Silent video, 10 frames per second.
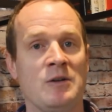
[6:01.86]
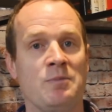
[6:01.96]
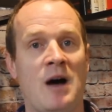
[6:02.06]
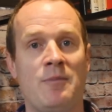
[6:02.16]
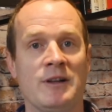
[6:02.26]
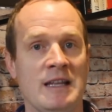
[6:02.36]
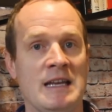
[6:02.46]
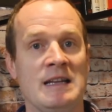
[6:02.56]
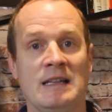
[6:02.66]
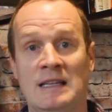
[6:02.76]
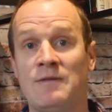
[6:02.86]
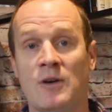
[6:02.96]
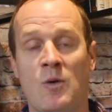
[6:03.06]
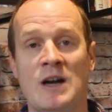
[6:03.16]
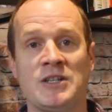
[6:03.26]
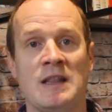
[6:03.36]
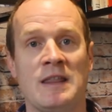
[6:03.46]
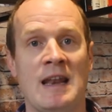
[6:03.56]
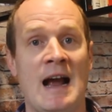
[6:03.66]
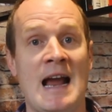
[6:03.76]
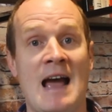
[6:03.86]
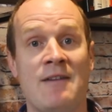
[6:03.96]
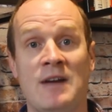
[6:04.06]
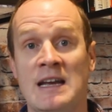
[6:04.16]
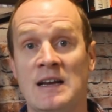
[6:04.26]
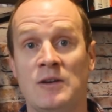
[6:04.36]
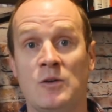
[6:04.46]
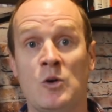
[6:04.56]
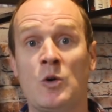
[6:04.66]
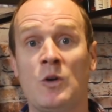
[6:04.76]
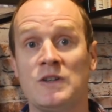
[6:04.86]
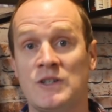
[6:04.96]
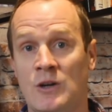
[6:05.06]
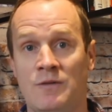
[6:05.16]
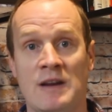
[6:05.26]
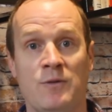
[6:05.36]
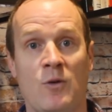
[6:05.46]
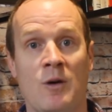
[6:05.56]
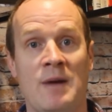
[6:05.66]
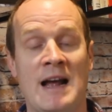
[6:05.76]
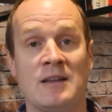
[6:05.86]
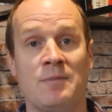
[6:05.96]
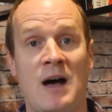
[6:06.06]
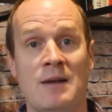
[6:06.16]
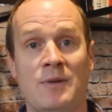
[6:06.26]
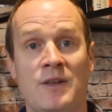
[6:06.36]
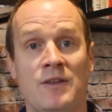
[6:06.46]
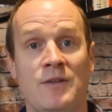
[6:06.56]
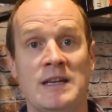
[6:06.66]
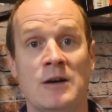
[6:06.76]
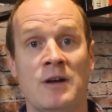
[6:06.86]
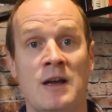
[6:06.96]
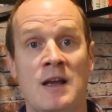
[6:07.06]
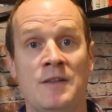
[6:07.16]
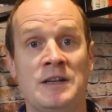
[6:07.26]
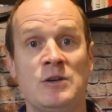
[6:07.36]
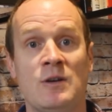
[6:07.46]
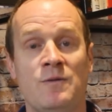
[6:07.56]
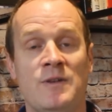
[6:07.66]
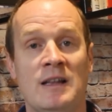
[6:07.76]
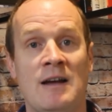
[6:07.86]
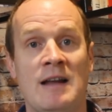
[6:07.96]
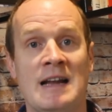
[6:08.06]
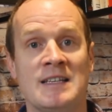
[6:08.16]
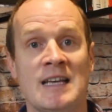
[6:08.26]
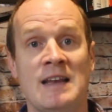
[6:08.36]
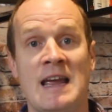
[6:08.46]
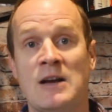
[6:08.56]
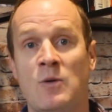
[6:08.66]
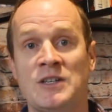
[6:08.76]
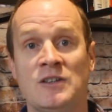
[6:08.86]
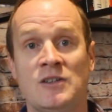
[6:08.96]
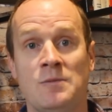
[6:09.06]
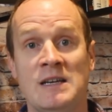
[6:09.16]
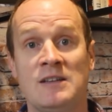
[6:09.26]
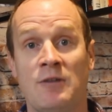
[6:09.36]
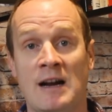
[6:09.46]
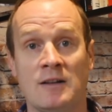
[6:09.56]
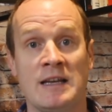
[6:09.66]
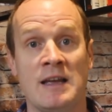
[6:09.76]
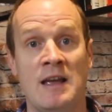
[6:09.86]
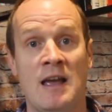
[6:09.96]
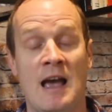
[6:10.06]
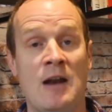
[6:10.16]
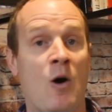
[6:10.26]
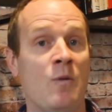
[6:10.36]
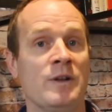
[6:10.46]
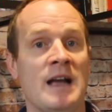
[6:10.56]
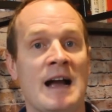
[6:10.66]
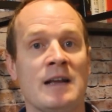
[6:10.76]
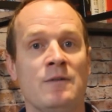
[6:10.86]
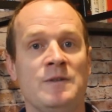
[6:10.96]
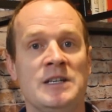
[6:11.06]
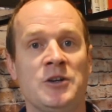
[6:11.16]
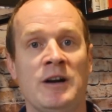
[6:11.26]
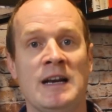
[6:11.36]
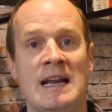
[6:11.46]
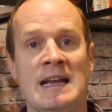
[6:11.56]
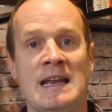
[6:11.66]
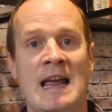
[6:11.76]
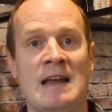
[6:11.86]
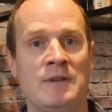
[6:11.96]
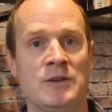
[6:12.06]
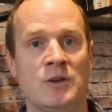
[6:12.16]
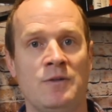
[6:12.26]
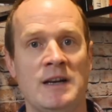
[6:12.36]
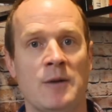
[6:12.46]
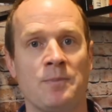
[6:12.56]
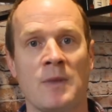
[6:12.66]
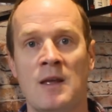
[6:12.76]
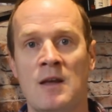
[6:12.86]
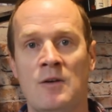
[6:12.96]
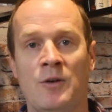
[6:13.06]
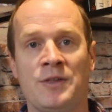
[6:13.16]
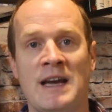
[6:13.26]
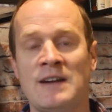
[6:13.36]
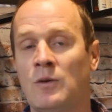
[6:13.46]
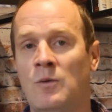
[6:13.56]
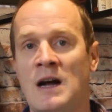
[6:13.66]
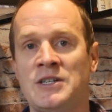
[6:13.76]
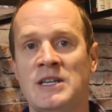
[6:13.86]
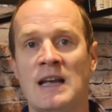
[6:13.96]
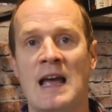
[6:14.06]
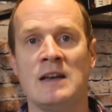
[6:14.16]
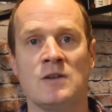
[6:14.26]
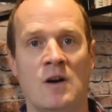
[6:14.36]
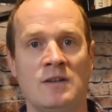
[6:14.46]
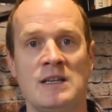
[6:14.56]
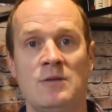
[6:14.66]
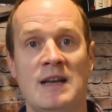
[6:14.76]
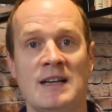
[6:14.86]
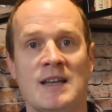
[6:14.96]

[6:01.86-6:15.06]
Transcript: to publicly leave a question, then I have a Google survey form at the bottom of this video that you can fill out and send a question to me directly, and hopefully I can feature it in a future video. Well, thanks for watching and talk to you next